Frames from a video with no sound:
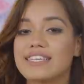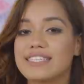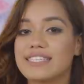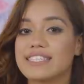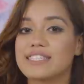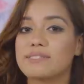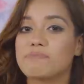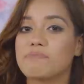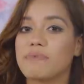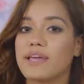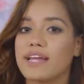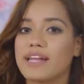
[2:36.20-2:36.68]
This
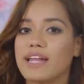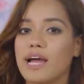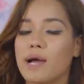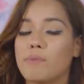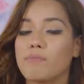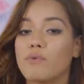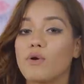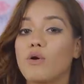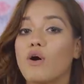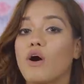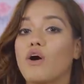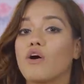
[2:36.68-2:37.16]
is made
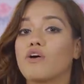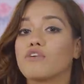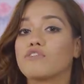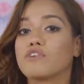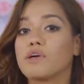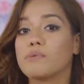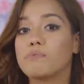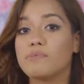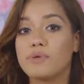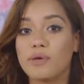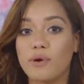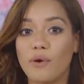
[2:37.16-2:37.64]
up
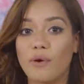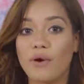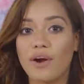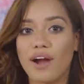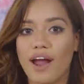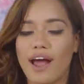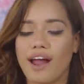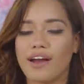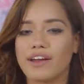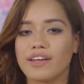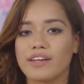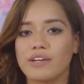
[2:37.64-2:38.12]
of
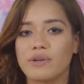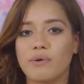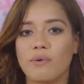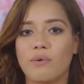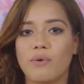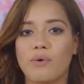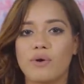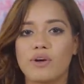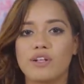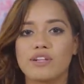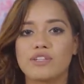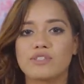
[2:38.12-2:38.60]
pure argan
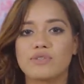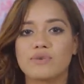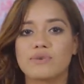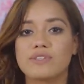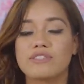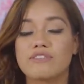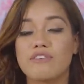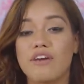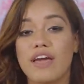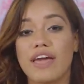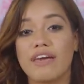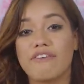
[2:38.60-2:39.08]
oil, so
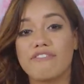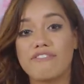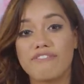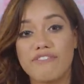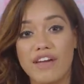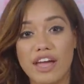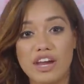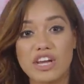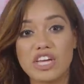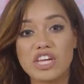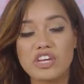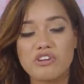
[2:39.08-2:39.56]
it's
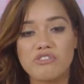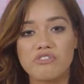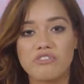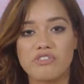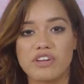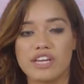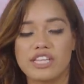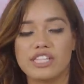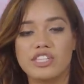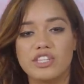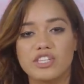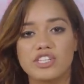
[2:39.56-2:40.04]
very
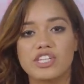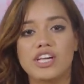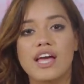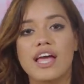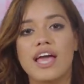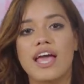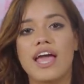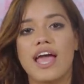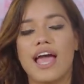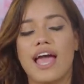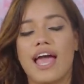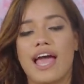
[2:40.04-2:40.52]
rich,
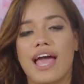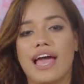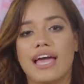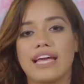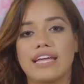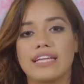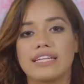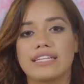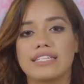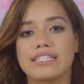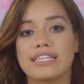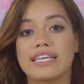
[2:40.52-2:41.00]

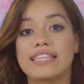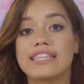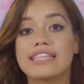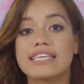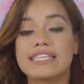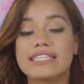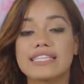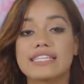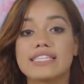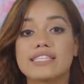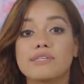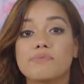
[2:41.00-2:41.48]
and
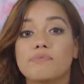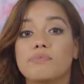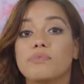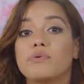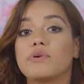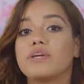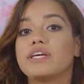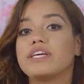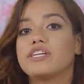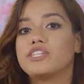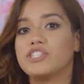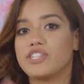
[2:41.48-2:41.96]
this is a
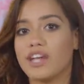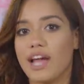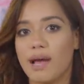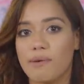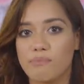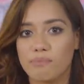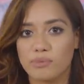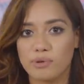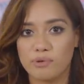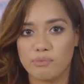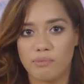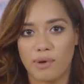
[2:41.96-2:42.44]

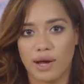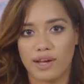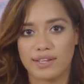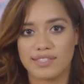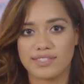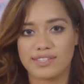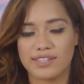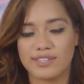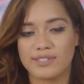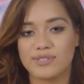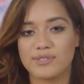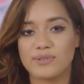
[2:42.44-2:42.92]
pre-shampoo
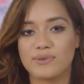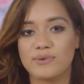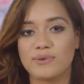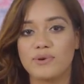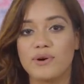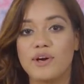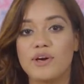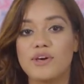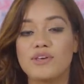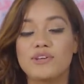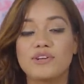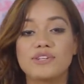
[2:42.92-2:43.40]
mask.
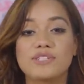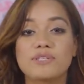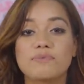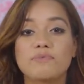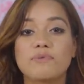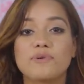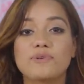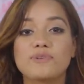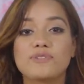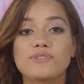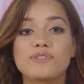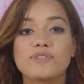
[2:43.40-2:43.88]
So you're
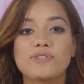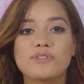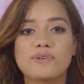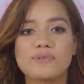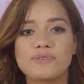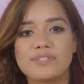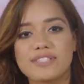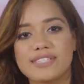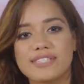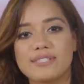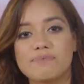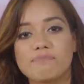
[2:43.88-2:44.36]
supposed to
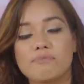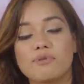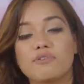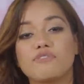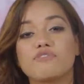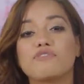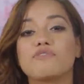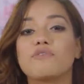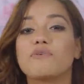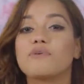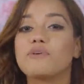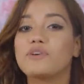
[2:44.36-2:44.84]
use this
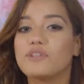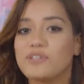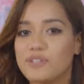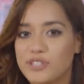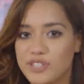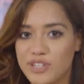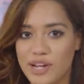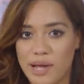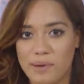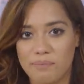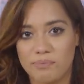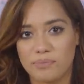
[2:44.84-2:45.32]
before you
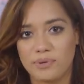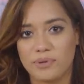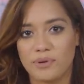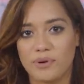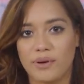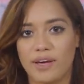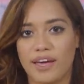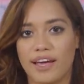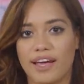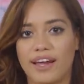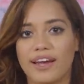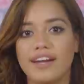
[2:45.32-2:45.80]
shampoo
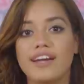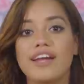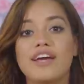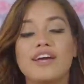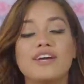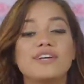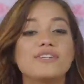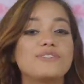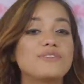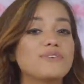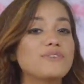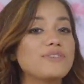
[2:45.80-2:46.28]
your hair.
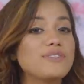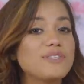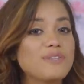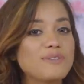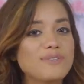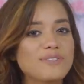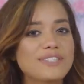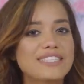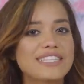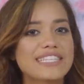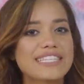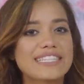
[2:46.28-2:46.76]
Don't
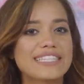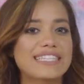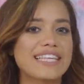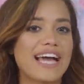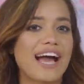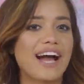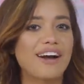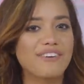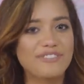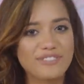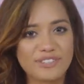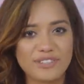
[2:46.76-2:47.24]
use this
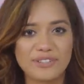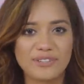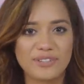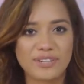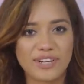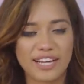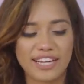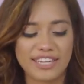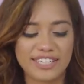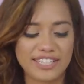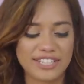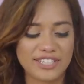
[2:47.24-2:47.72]
after
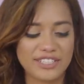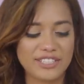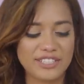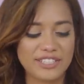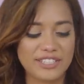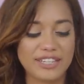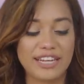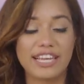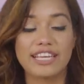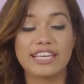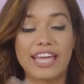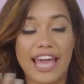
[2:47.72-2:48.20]
you
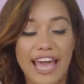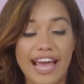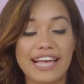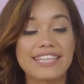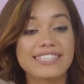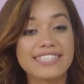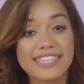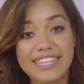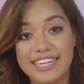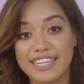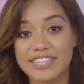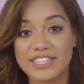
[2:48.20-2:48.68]
condition, like
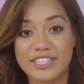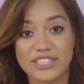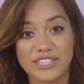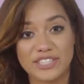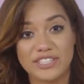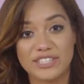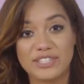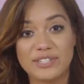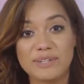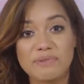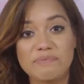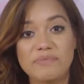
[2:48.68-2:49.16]
as a
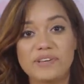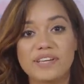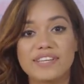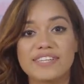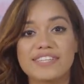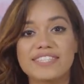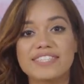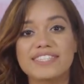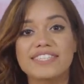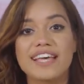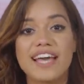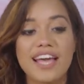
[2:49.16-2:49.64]
conditioner,
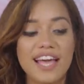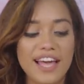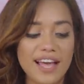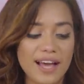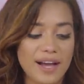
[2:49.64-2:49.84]
because